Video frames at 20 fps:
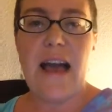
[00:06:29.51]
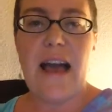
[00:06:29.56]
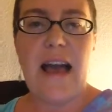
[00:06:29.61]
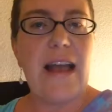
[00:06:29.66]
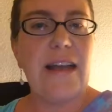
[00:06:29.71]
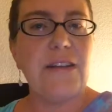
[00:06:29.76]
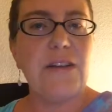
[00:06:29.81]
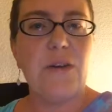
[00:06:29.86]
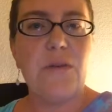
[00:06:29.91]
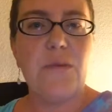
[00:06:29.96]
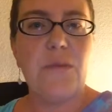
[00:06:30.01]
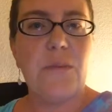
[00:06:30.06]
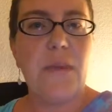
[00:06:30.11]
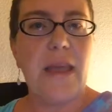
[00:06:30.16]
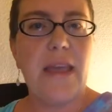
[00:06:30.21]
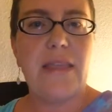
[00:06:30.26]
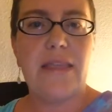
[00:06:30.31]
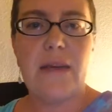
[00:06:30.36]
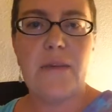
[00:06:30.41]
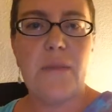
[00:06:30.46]
I don't
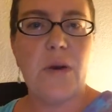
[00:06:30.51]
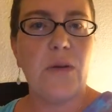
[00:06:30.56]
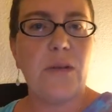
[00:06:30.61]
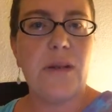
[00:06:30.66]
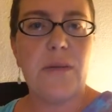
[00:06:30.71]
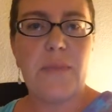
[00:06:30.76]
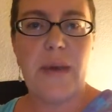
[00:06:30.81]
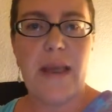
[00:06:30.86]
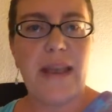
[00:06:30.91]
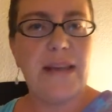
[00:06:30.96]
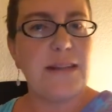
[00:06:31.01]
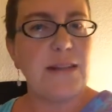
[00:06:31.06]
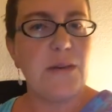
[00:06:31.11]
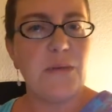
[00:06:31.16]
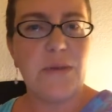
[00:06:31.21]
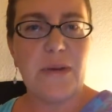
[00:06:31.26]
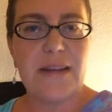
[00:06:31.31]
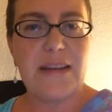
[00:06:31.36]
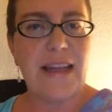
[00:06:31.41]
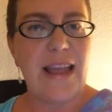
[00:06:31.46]
make them only paint
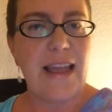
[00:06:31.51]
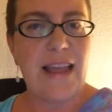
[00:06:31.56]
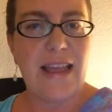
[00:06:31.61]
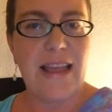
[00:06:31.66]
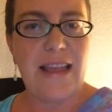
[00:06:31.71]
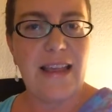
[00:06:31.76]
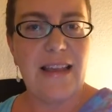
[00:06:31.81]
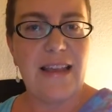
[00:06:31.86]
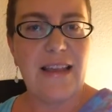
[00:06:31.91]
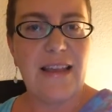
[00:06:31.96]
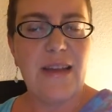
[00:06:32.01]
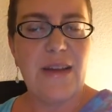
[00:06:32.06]
on one day.